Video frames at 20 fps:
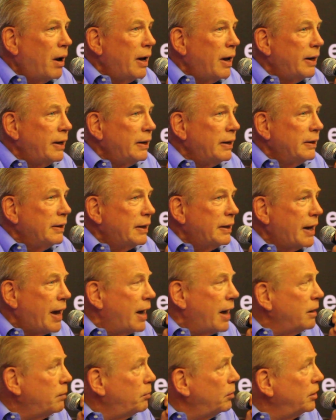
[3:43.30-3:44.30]
by
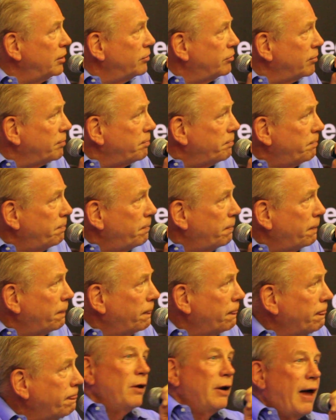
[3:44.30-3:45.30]
cannibalism.
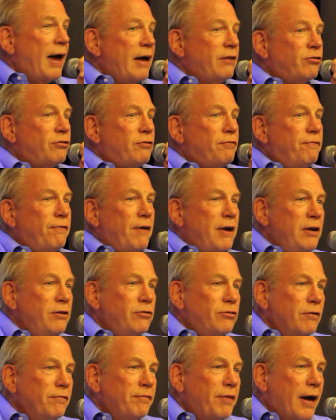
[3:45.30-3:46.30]
The last
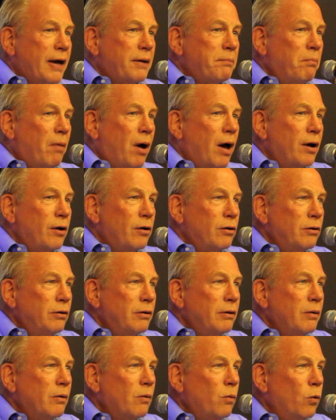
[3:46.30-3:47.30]
phase of that model
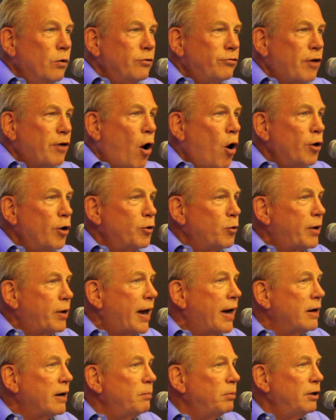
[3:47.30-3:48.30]
was
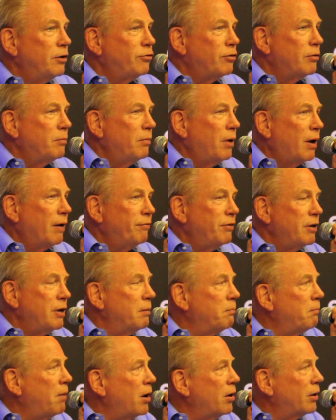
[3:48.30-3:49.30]
auto-cannibalism of the
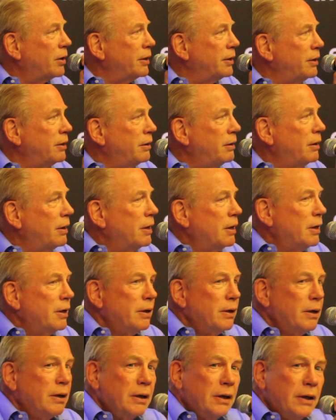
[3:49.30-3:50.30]
American
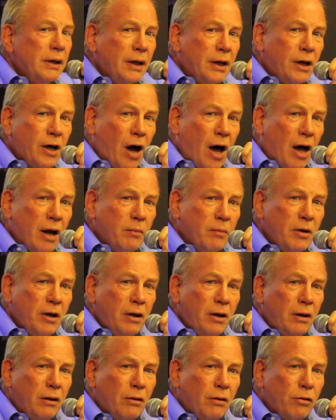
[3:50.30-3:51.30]

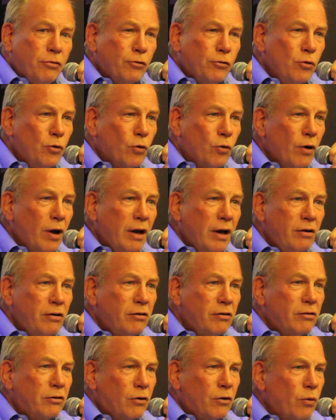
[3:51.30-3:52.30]
economy through
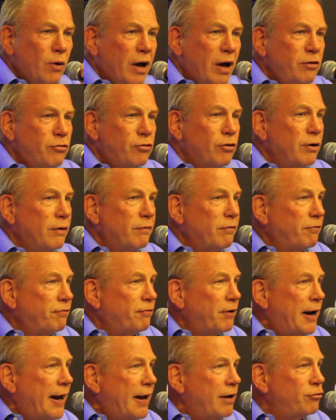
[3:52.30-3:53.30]
creation of a
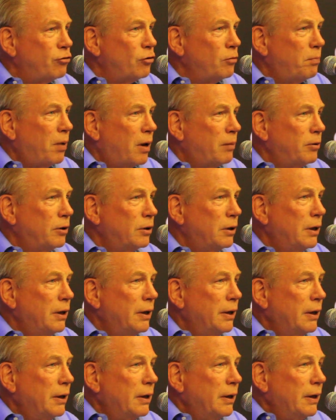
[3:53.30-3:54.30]
financial bubble
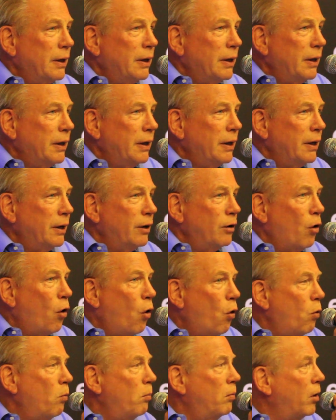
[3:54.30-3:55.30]
in
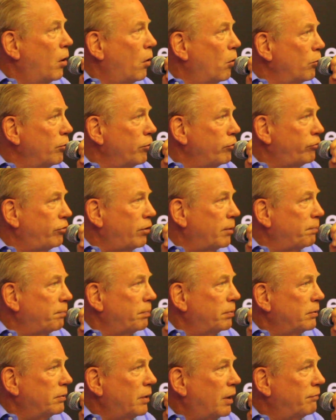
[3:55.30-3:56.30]
home ownership
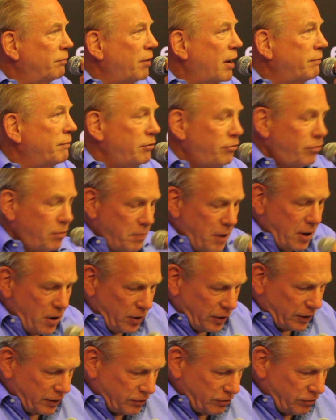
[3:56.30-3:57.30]
of average
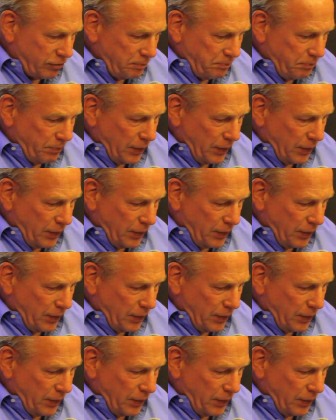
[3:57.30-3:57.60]
Americans.